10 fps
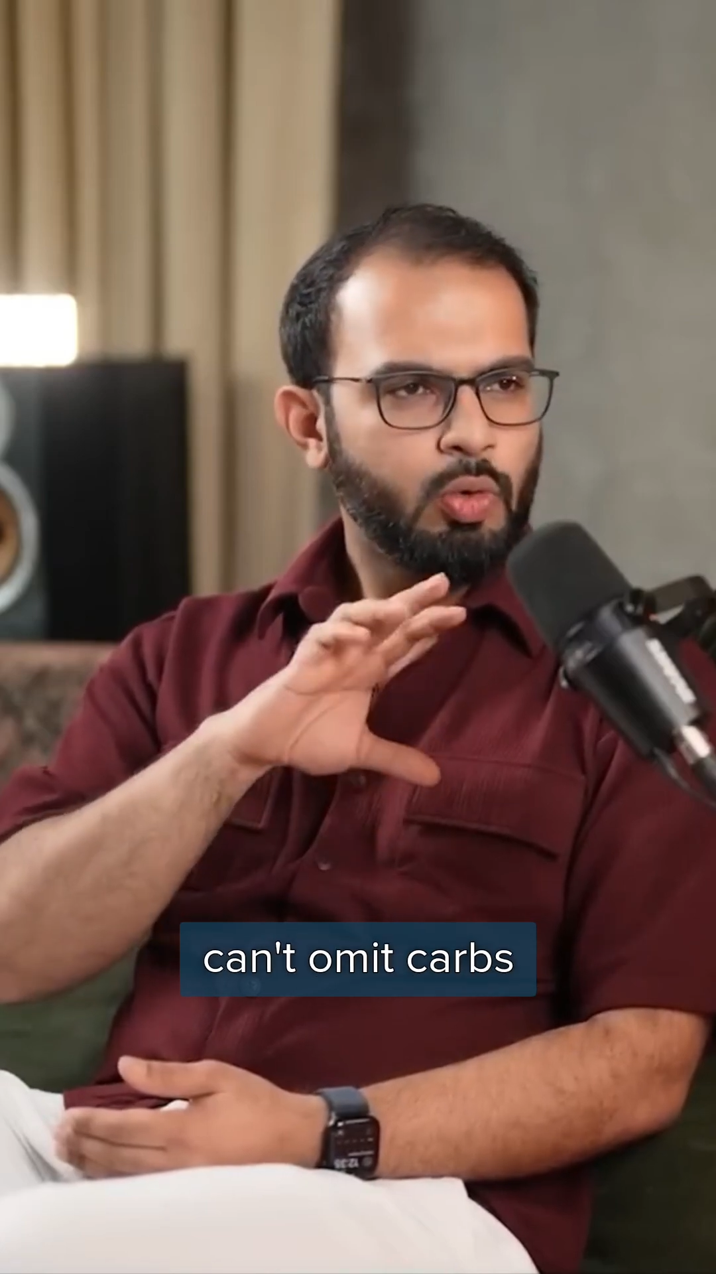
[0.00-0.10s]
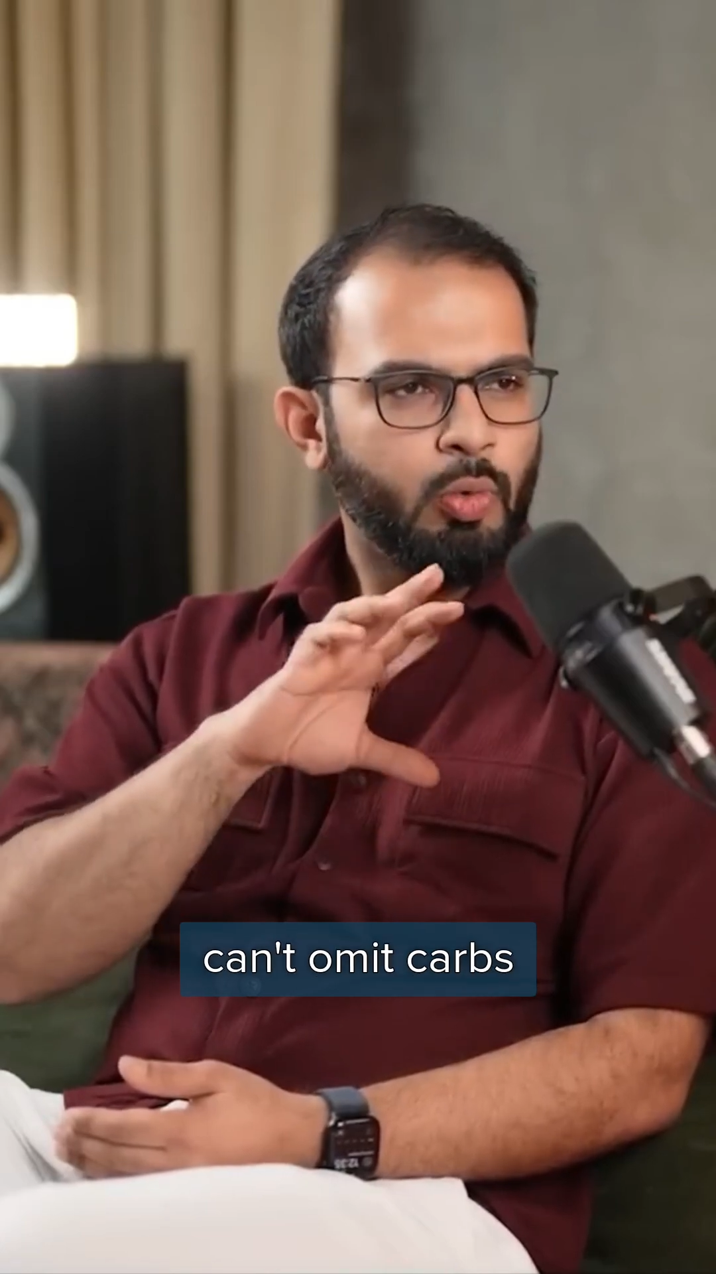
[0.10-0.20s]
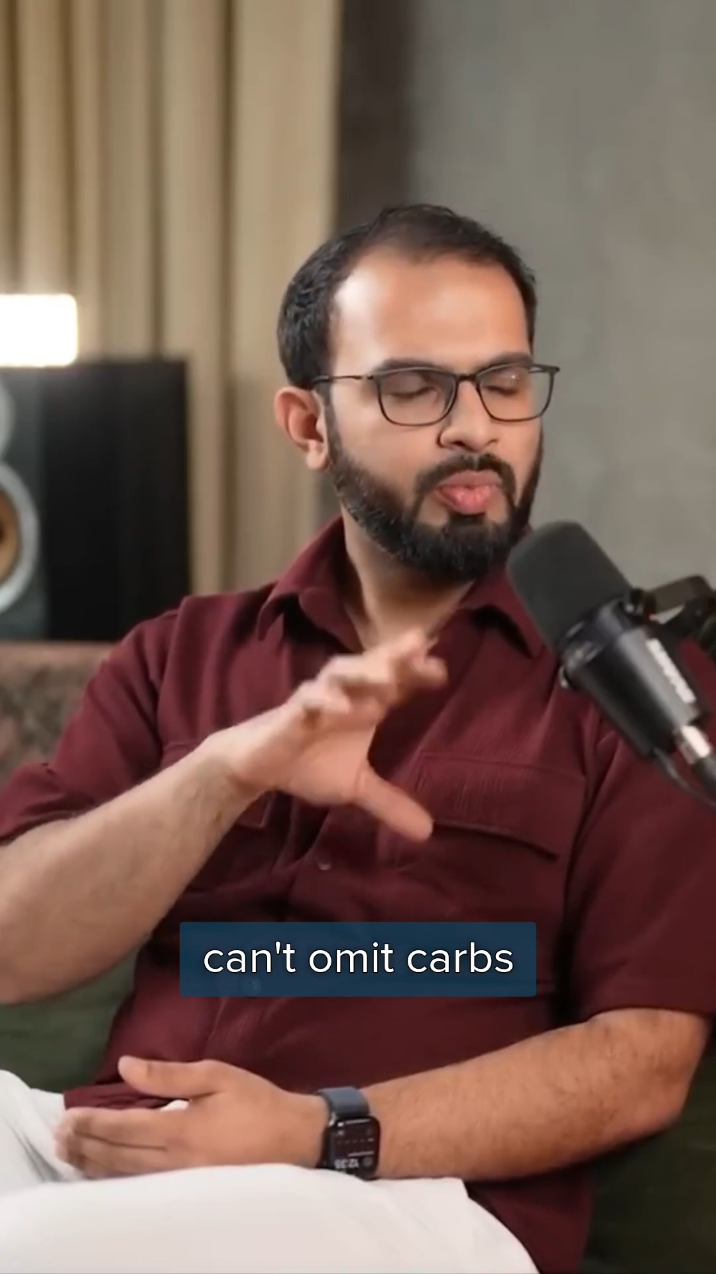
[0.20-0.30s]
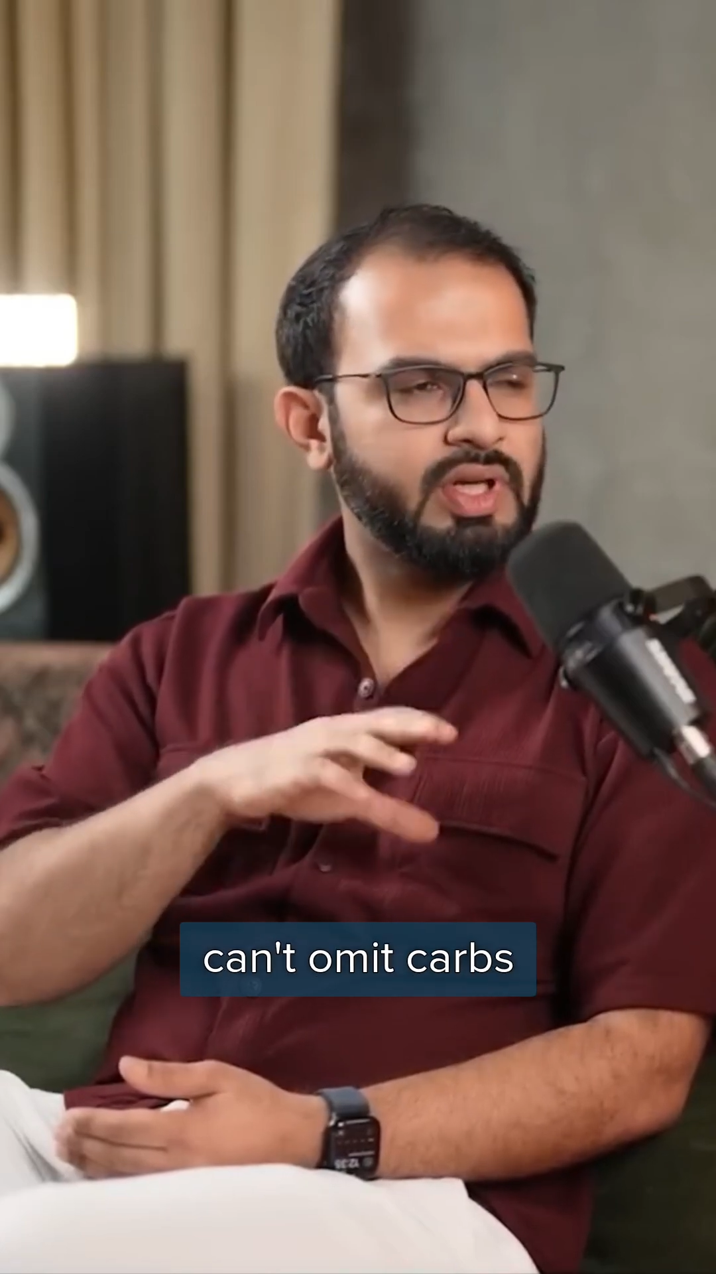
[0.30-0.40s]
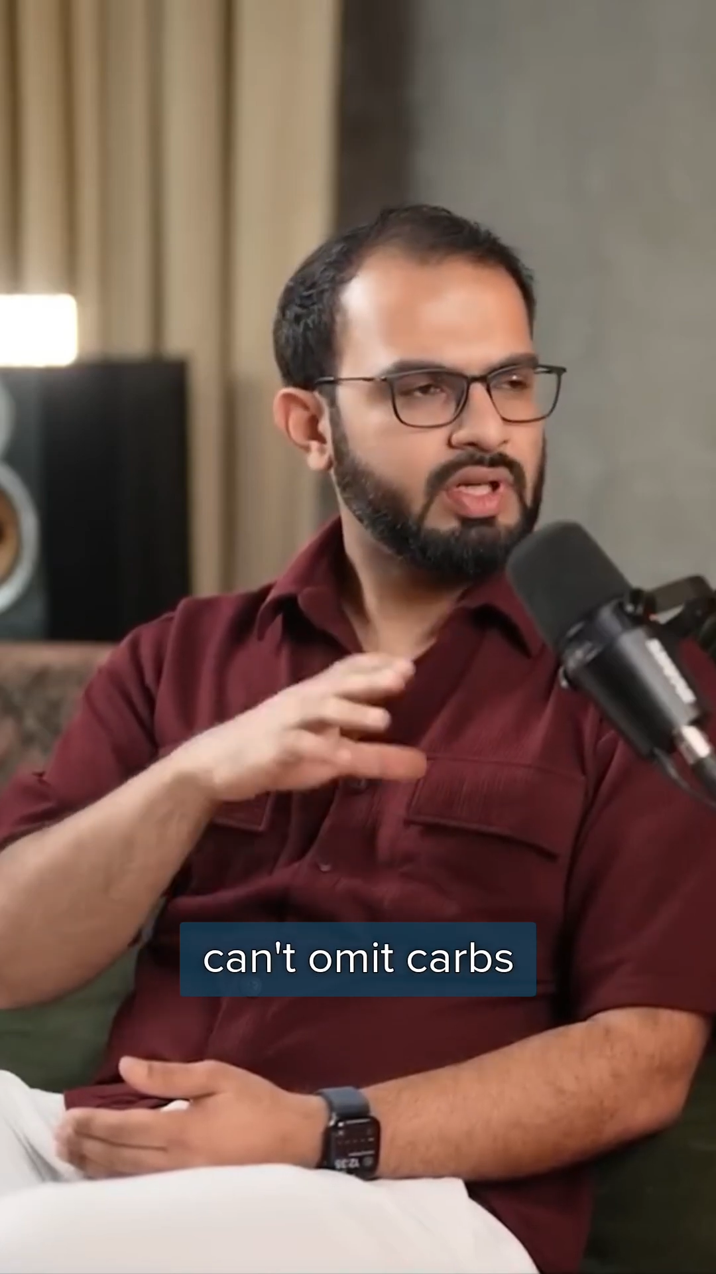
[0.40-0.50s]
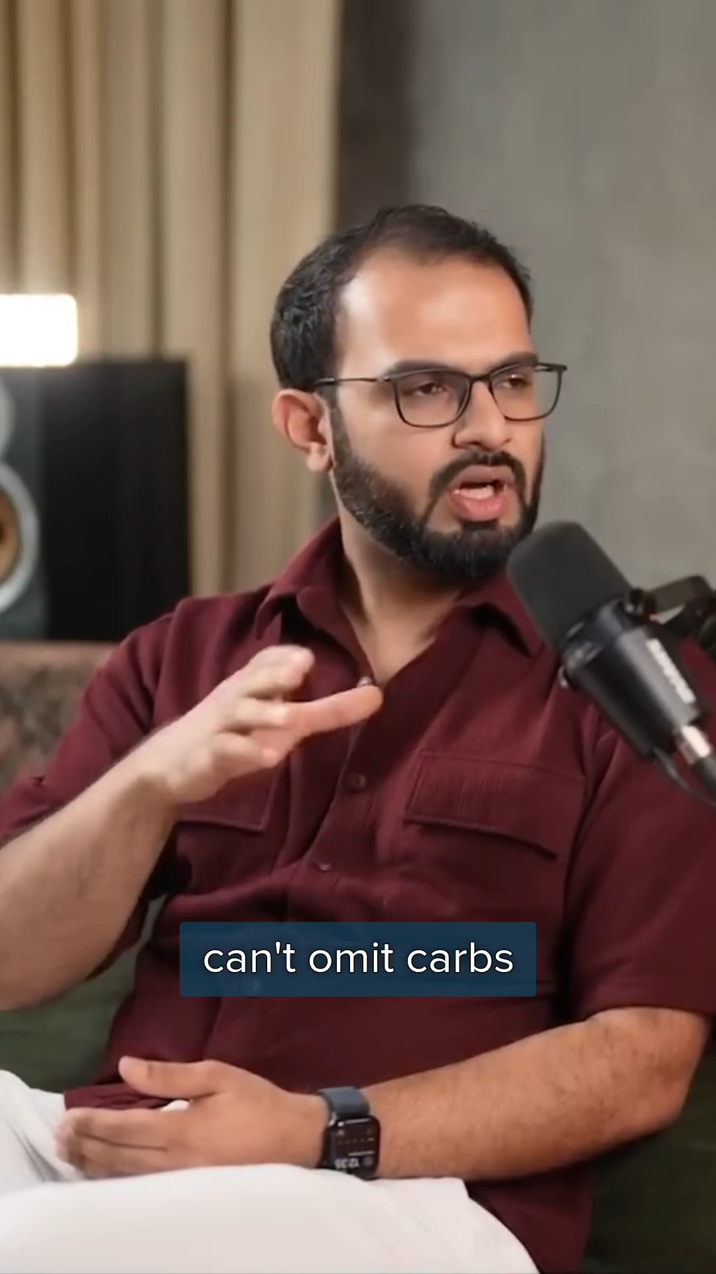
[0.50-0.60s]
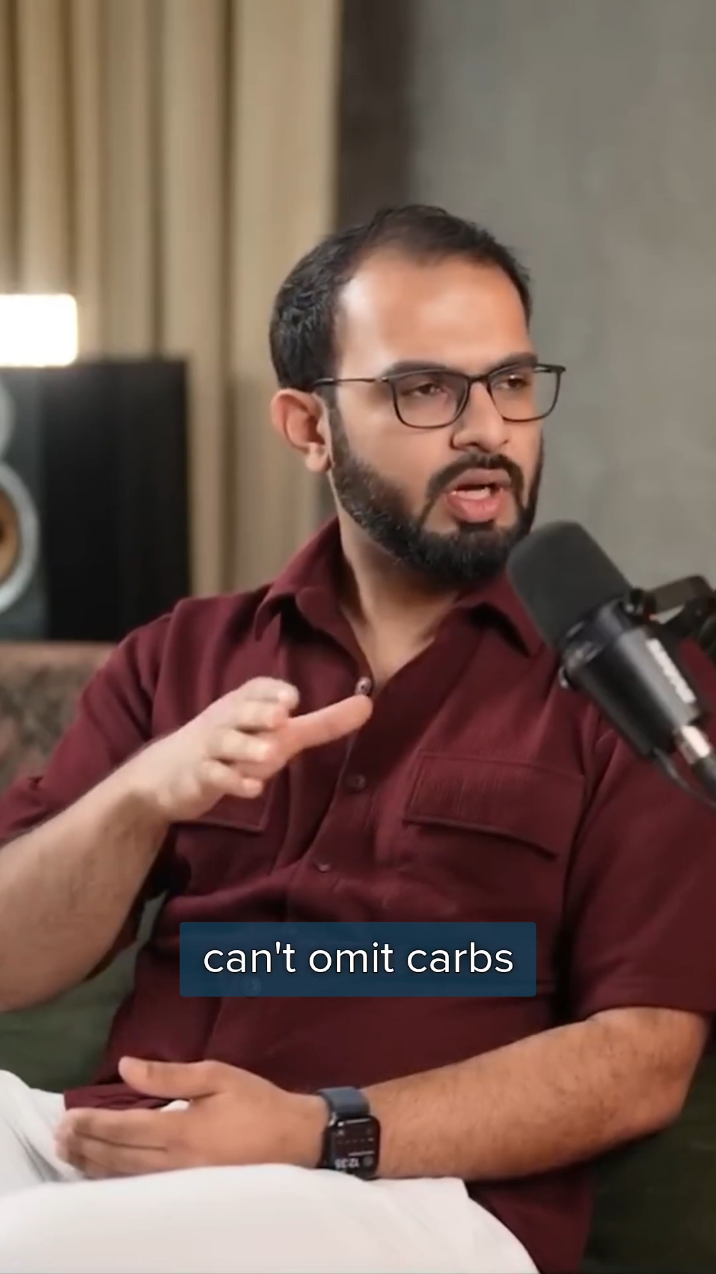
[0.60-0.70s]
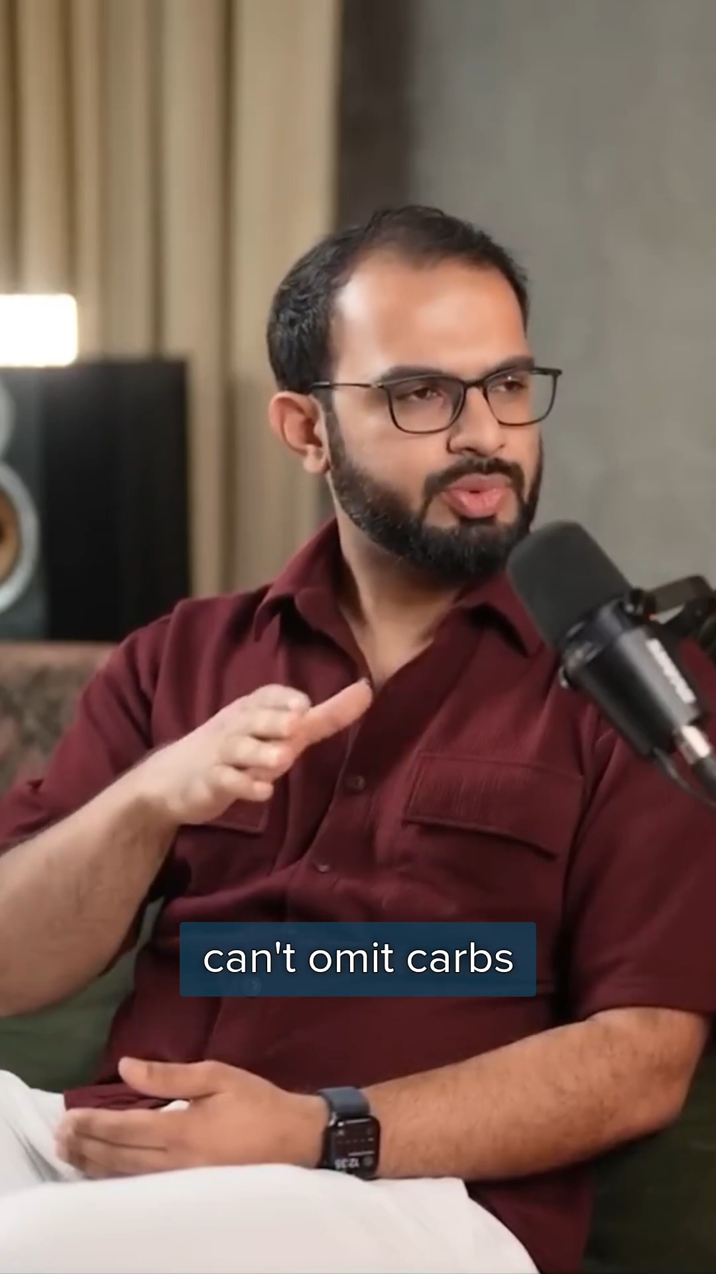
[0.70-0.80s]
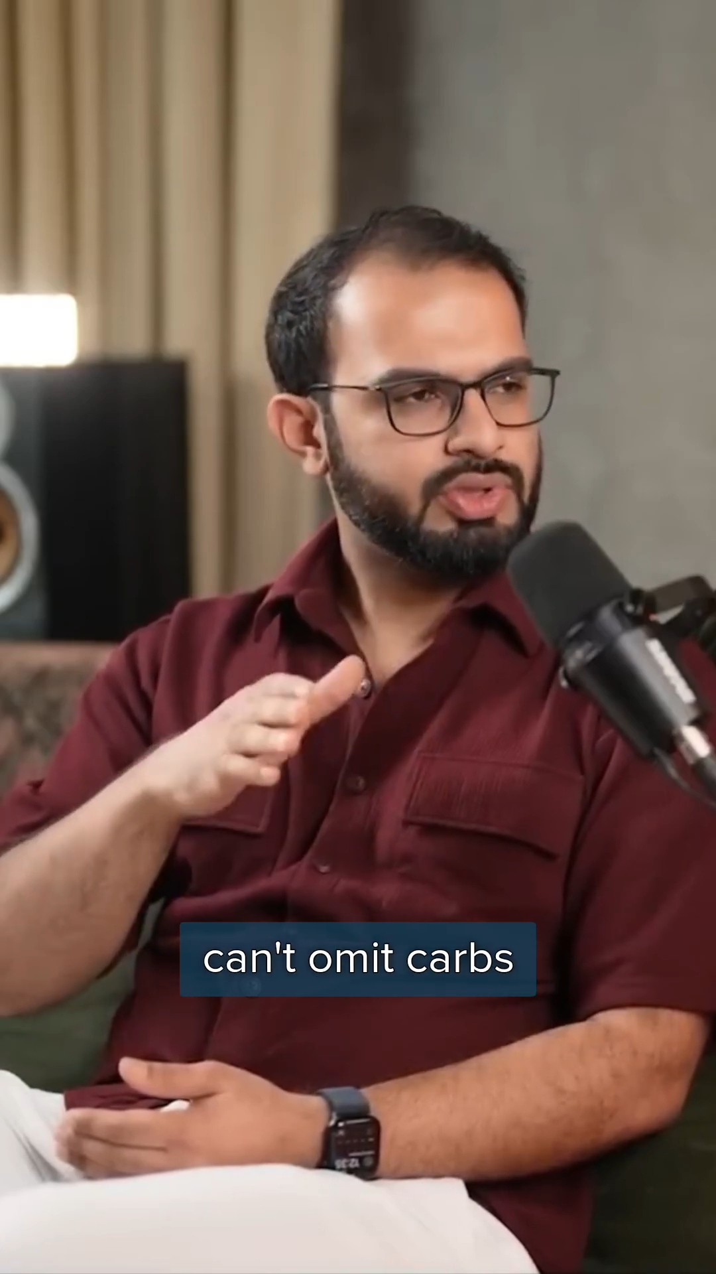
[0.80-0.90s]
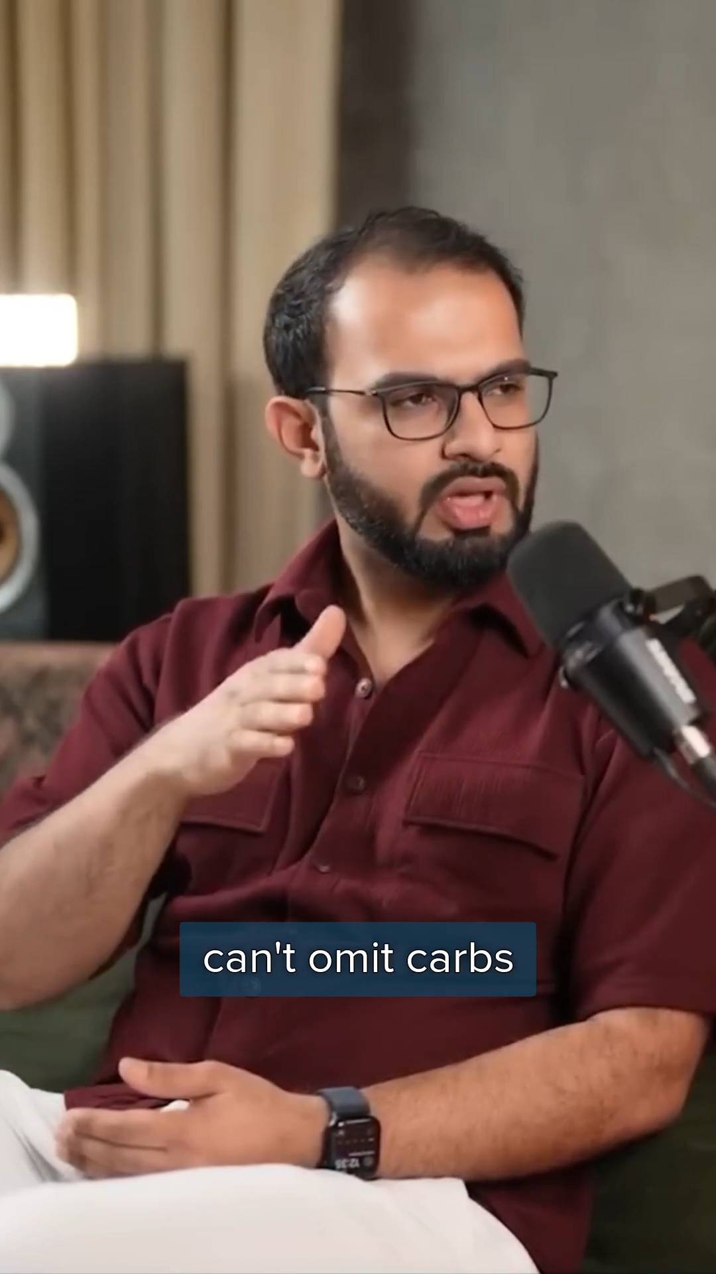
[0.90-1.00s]
omit
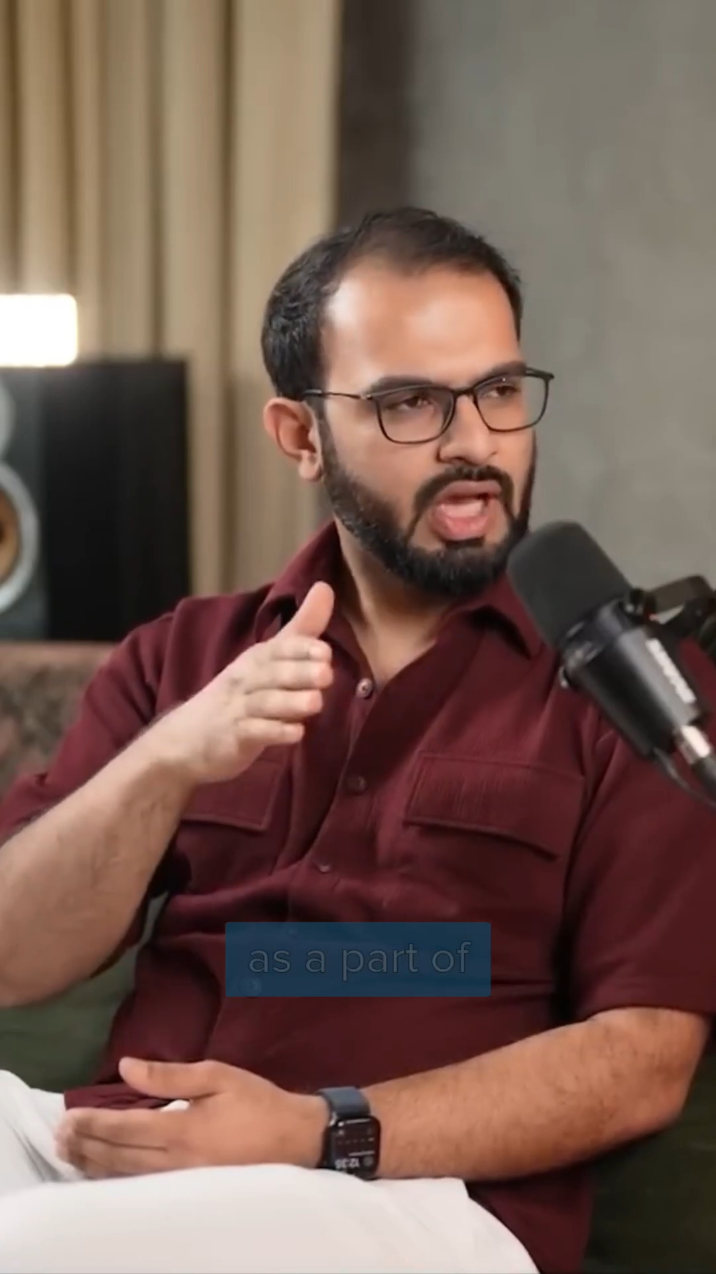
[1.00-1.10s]
carbs